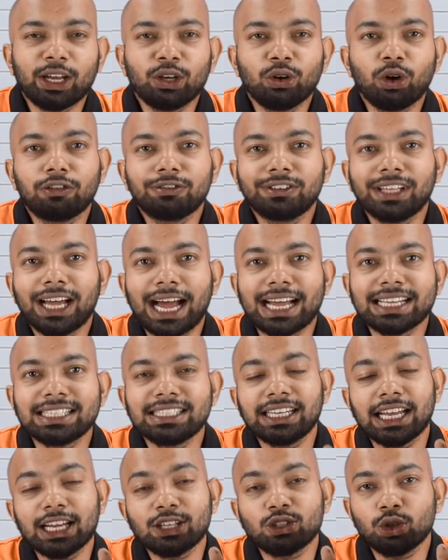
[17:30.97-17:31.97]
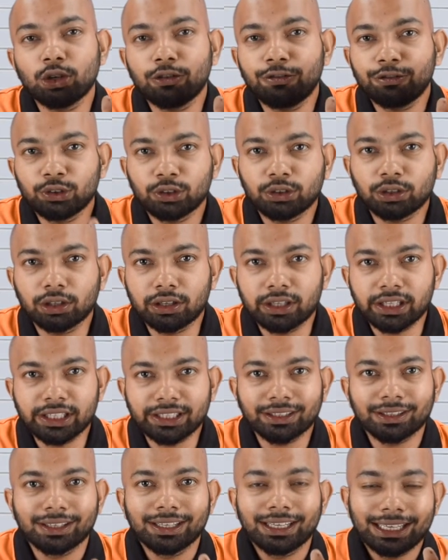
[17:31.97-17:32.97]
value of the asset as of 3rd
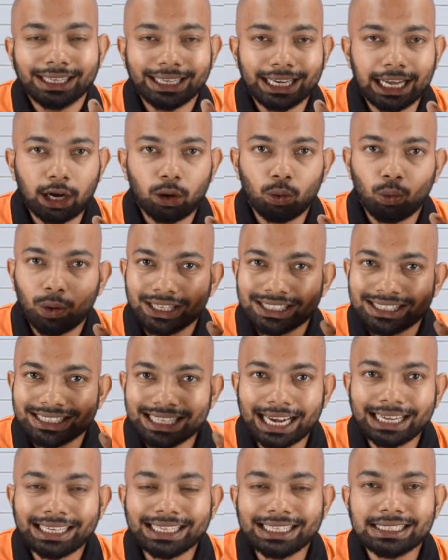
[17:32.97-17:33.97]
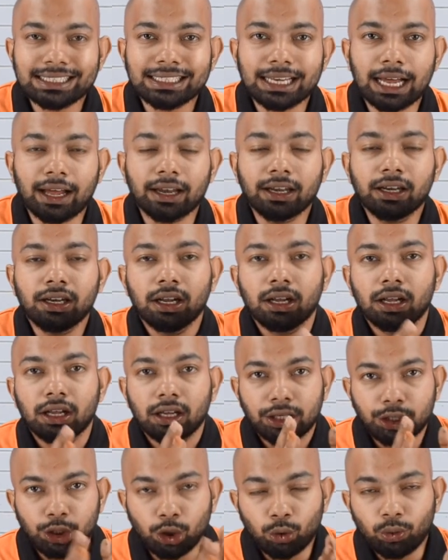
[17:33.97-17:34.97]
year. Now, once that is done,
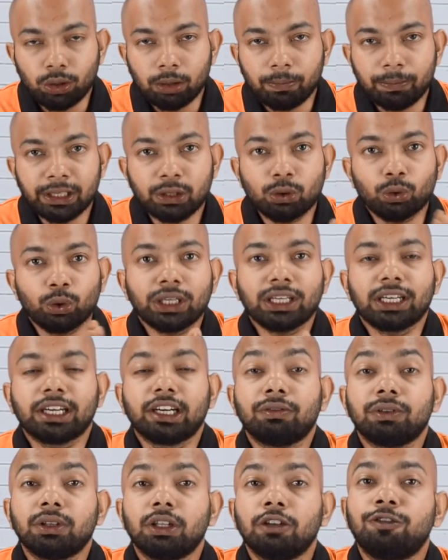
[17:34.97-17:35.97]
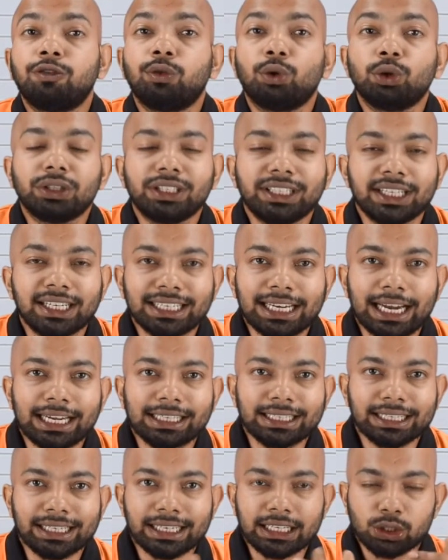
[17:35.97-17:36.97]
you will be going ahead with the 4th year
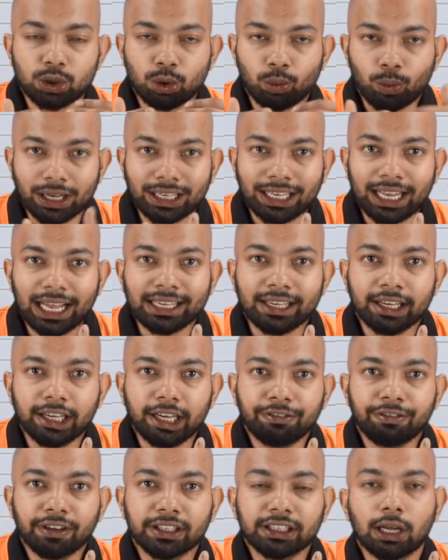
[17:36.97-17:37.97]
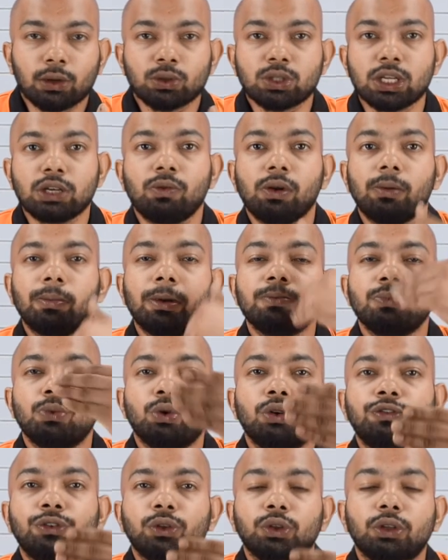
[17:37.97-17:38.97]
category. So 1,95,000 will be
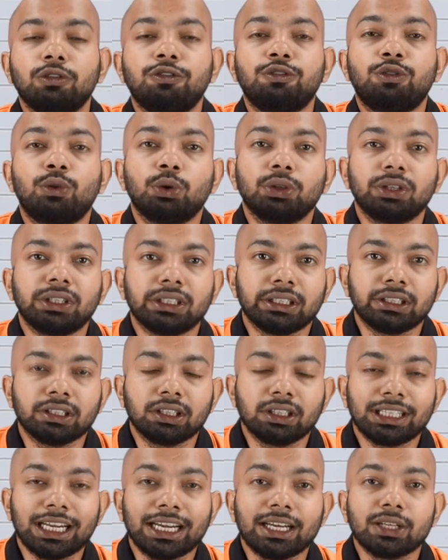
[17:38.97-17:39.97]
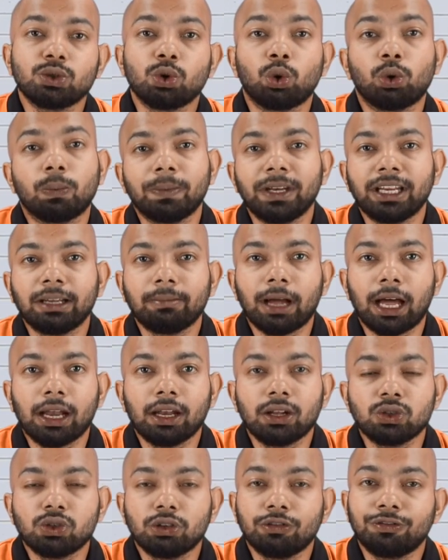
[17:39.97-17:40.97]
moved to the 4th year, that is opening
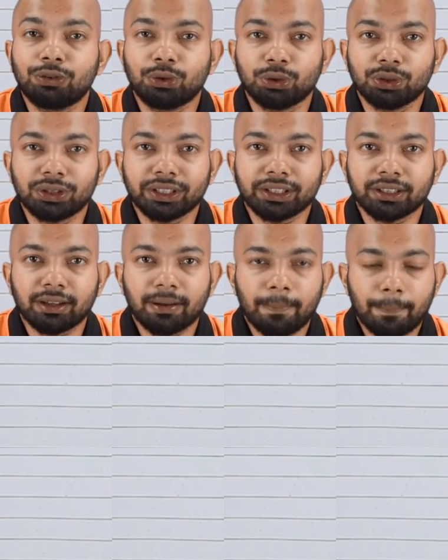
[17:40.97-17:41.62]
balance of 4th year.